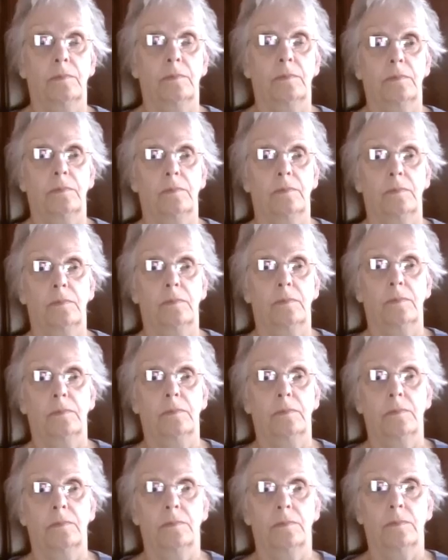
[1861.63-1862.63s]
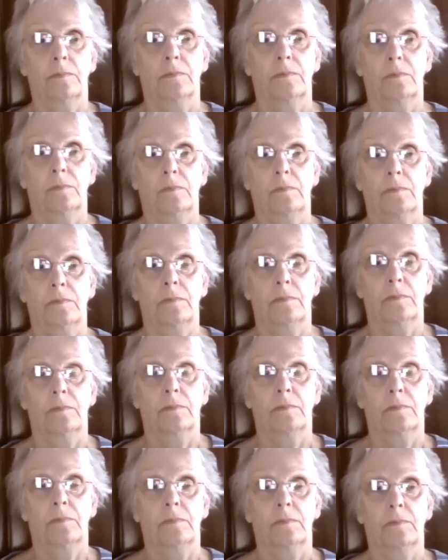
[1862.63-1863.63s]

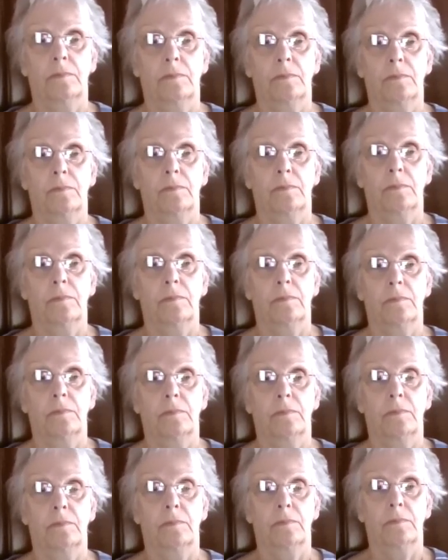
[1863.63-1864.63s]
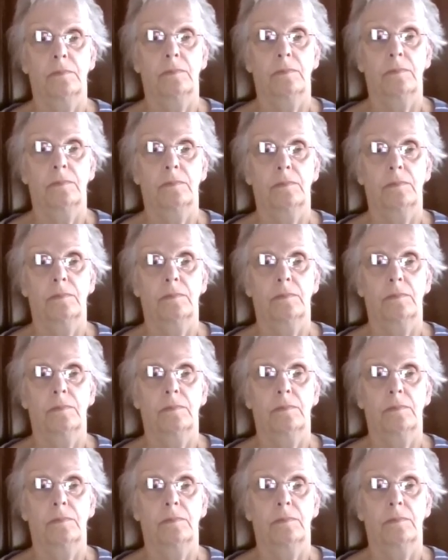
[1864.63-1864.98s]
(silent)